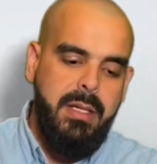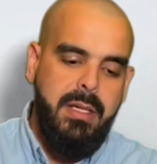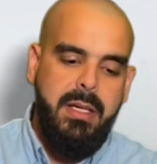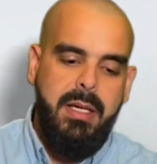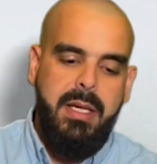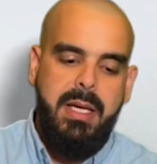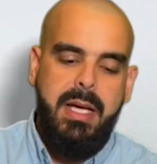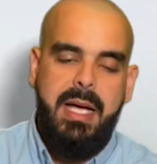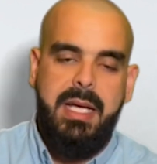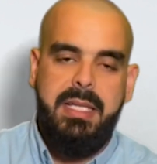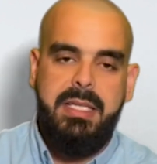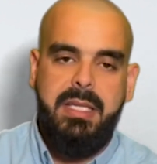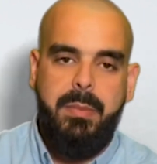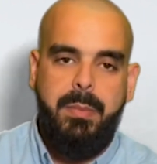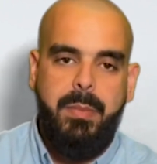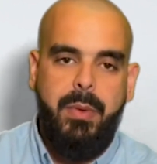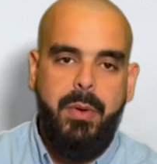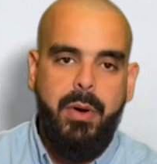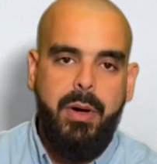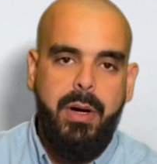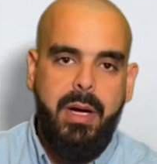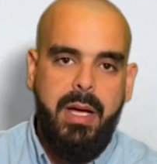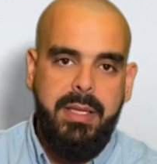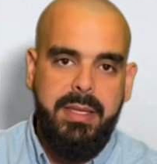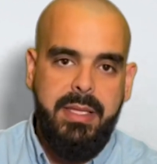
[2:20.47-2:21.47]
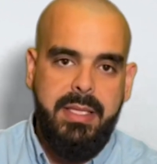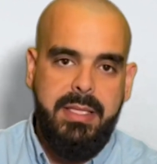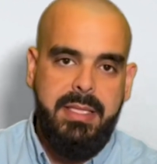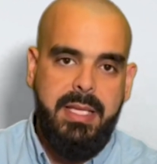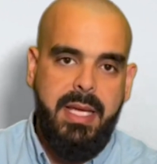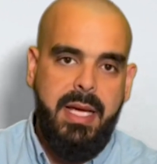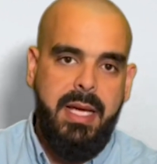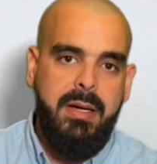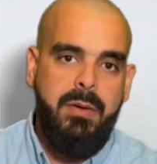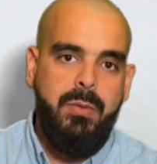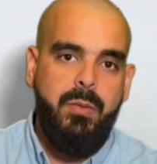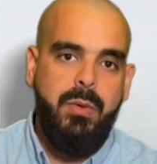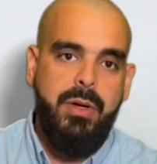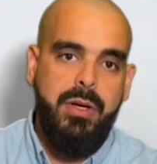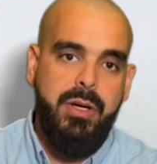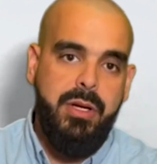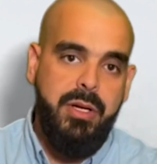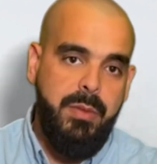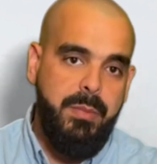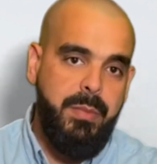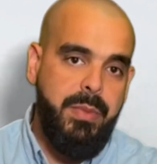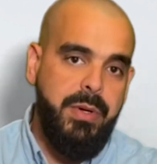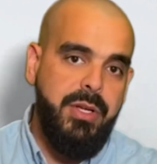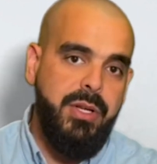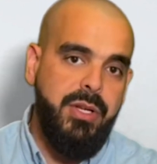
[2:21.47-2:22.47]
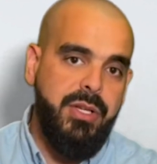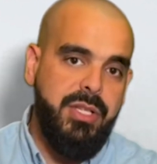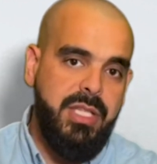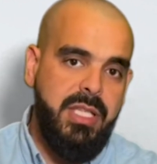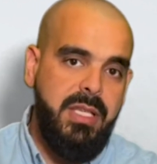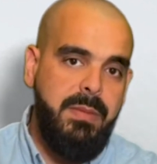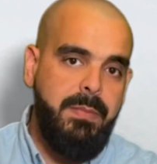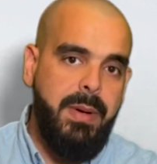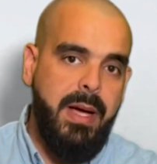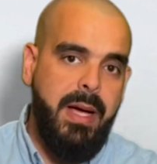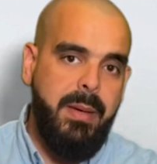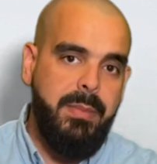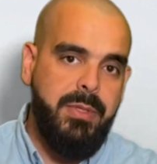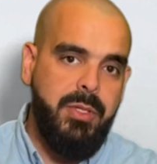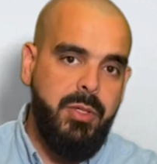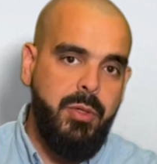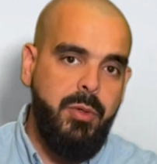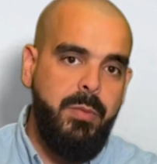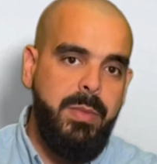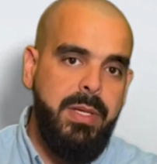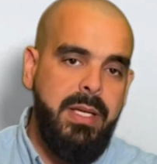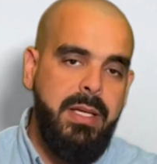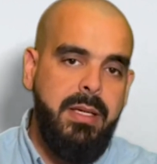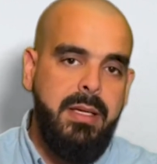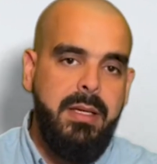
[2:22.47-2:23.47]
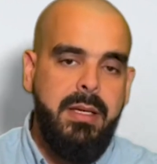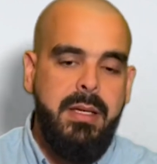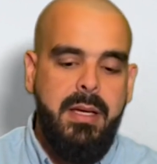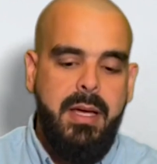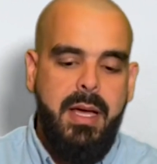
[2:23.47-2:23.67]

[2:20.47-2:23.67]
It has a port on the side where you're gonna put your CPAP tubing